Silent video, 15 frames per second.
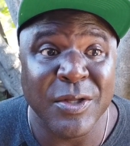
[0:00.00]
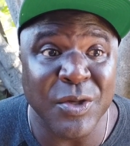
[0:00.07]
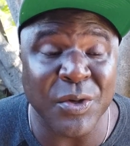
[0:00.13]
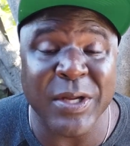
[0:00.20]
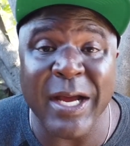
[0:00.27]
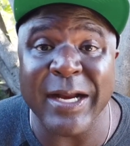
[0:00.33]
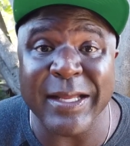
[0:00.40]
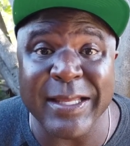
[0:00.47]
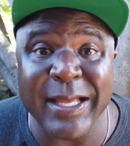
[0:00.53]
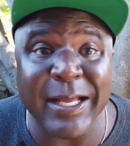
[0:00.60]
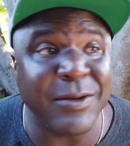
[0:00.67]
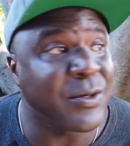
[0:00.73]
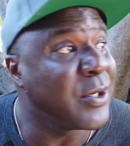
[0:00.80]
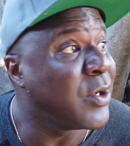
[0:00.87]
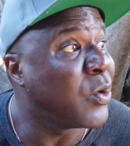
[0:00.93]
You're going to
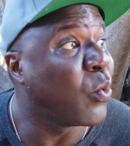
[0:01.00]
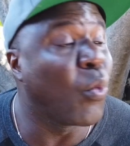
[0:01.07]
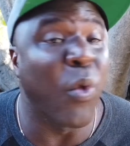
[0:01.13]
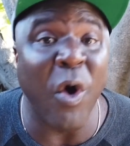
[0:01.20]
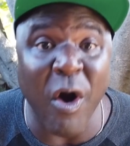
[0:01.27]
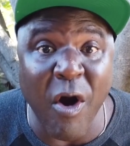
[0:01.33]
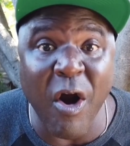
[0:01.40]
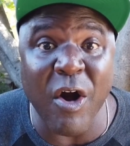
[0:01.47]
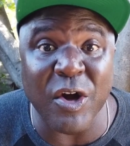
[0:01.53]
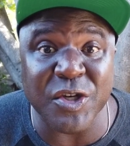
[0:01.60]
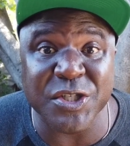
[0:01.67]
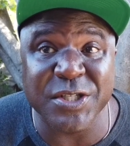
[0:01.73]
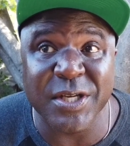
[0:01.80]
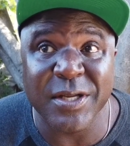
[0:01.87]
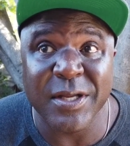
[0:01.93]
get
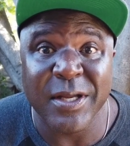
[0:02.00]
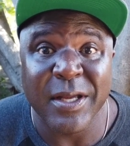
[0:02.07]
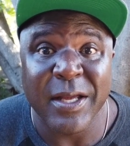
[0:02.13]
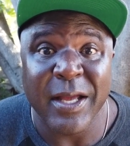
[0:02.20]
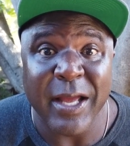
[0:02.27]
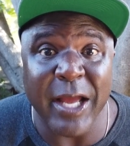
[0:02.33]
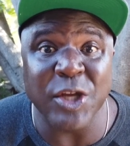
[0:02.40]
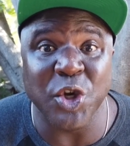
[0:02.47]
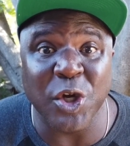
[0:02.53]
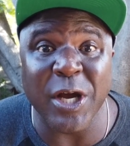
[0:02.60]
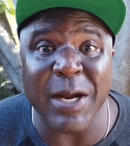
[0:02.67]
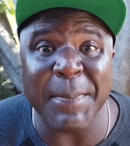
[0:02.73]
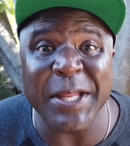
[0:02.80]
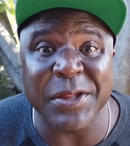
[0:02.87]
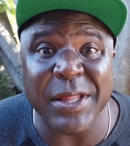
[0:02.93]
washed and you're
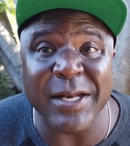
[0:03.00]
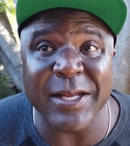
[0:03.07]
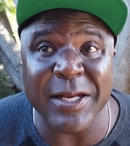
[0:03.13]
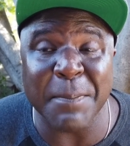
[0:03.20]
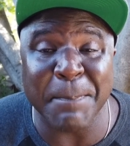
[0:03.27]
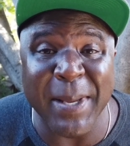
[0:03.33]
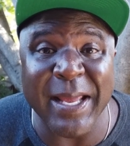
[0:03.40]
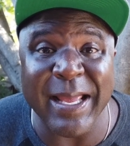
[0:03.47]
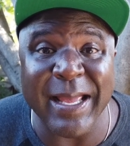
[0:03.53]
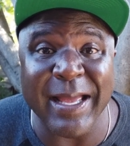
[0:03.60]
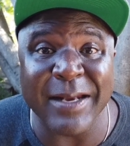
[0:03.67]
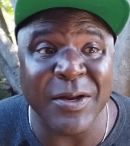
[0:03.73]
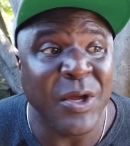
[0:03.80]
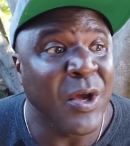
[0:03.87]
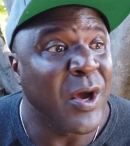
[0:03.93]
going to be sitting in a
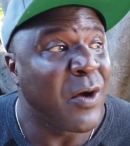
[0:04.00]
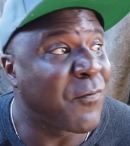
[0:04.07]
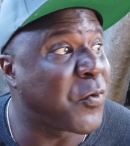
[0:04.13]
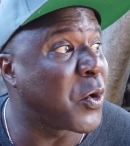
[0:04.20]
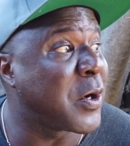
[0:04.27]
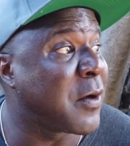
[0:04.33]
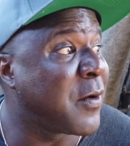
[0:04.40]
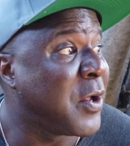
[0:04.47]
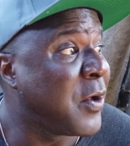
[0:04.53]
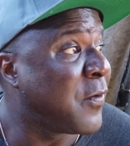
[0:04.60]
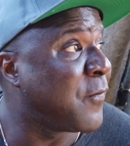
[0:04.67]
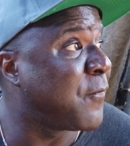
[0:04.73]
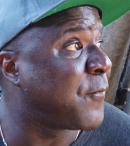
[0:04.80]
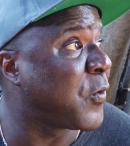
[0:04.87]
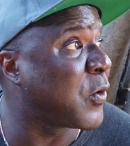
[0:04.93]
pen for the
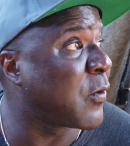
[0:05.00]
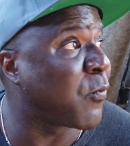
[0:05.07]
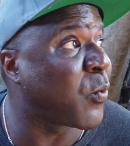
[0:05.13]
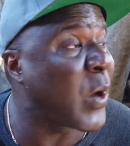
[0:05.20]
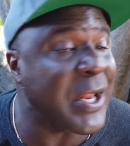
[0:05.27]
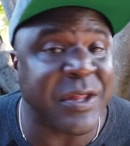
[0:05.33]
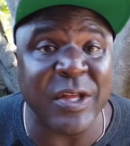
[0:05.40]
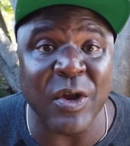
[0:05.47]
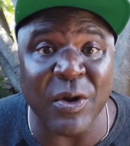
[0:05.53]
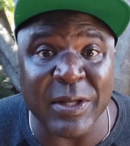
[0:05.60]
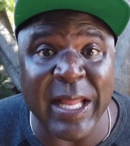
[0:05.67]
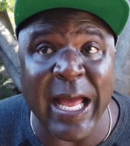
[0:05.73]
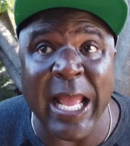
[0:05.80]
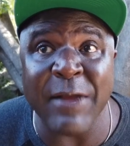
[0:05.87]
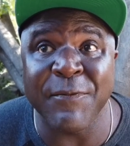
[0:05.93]
for the rest of your
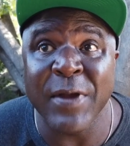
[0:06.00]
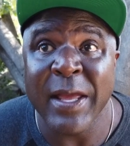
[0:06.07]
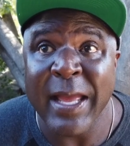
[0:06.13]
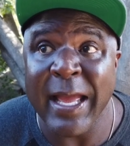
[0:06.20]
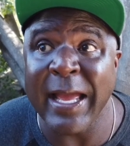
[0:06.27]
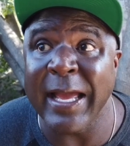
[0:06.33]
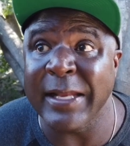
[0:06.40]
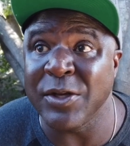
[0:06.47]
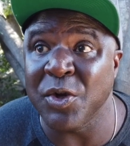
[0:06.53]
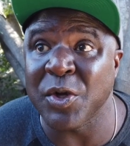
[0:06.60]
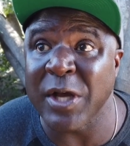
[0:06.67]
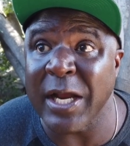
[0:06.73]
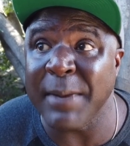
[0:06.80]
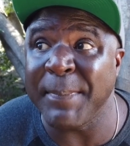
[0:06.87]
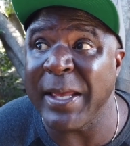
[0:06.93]
life and you're
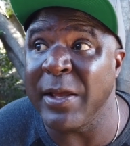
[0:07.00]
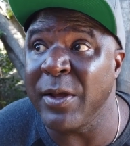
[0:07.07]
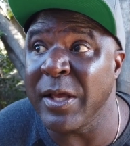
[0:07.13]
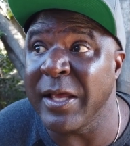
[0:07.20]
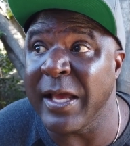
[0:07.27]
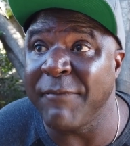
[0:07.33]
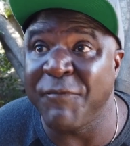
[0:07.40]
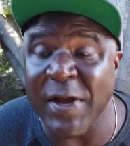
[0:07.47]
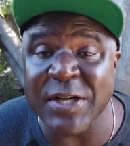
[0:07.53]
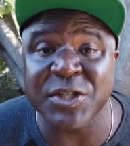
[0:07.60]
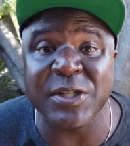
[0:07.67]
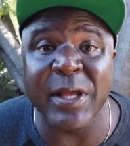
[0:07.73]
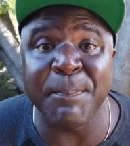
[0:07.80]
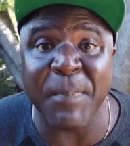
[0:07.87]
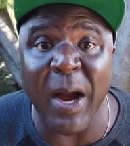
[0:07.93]
going to be
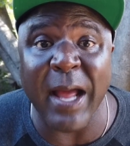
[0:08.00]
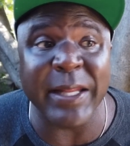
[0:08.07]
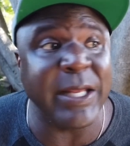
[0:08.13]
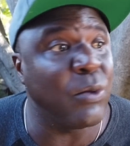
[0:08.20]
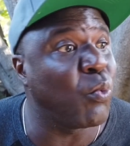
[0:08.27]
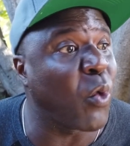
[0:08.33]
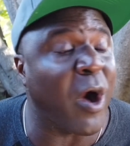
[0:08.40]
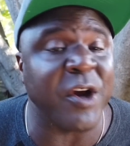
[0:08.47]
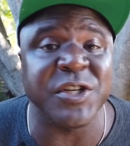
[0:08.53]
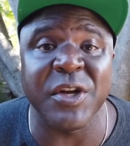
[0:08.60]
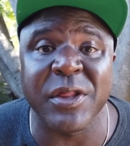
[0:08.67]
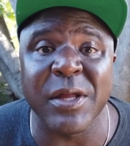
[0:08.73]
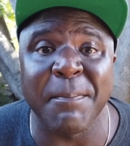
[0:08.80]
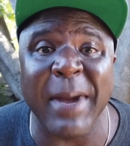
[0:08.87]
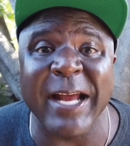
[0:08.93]
eventually probably
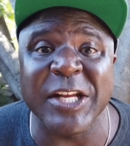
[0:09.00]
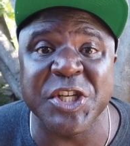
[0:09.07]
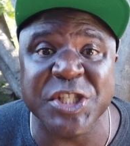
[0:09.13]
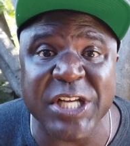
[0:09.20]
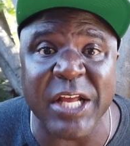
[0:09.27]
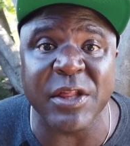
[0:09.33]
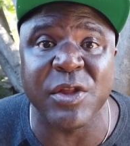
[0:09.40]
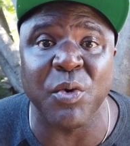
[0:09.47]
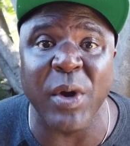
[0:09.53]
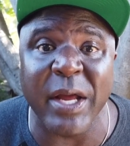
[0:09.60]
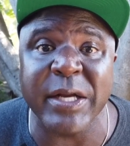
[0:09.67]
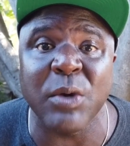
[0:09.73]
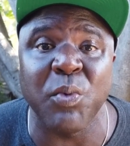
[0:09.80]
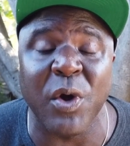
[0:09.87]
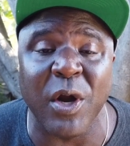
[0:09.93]
washing somebody's sheets or
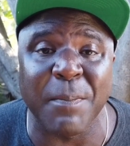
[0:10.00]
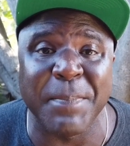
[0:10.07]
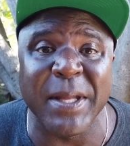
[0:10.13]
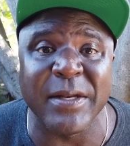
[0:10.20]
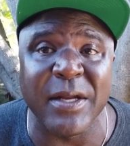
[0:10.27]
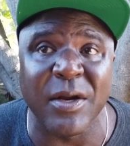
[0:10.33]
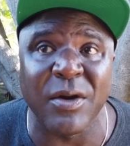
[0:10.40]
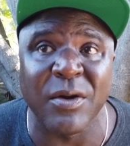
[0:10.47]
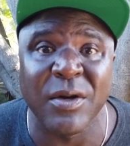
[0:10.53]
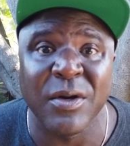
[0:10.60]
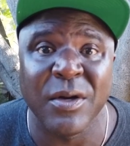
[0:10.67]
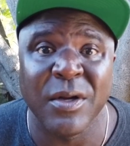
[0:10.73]
underwear up in there